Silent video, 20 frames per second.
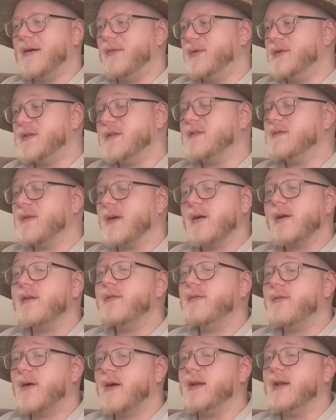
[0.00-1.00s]
which is
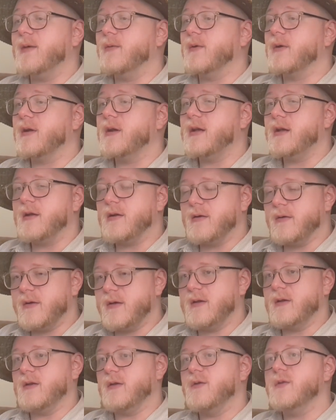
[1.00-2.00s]
very funny, where he
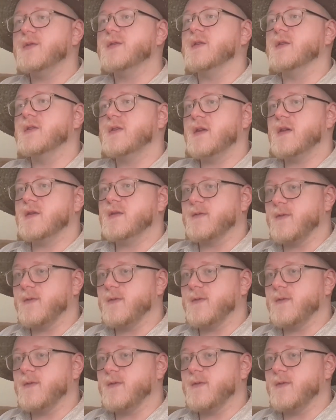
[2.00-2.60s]
uses